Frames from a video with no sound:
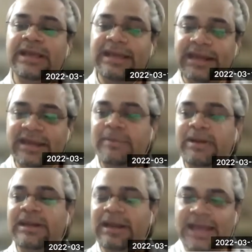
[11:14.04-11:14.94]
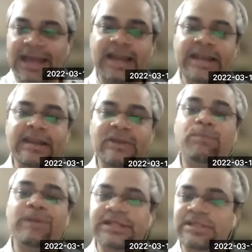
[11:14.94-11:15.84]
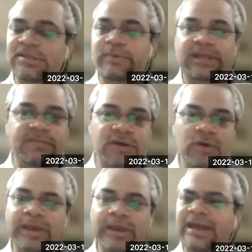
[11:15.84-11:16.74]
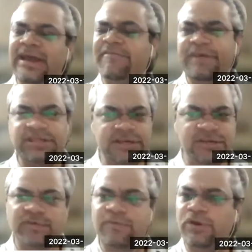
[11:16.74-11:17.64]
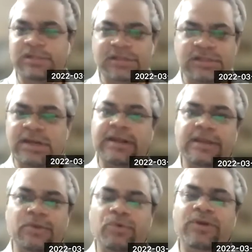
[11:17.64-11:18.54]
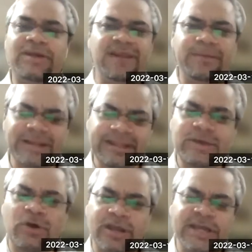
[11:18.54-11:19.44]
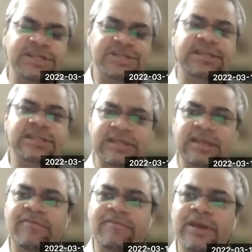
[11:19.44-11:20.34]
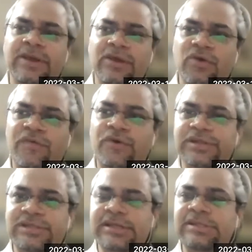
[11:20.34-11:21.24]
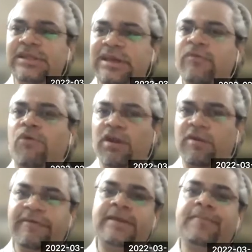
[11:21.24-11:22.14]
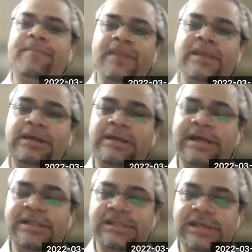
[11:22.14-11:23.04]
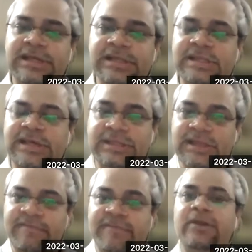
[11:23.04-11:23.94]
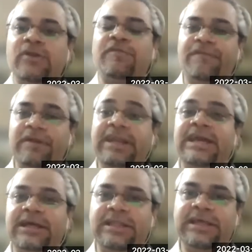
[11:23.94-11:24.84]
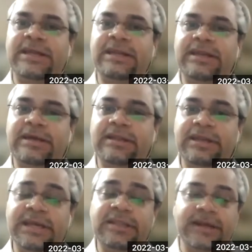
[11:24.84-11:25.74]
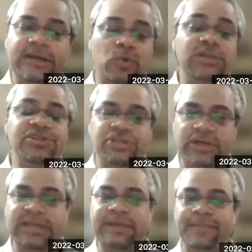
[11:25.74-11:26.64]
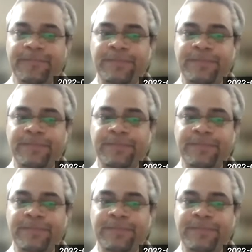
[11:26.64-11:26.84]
incrementally add new places where they were going, and features of course continue to develop, and the organization itself of course is evolving as they have kind of taken that whole journey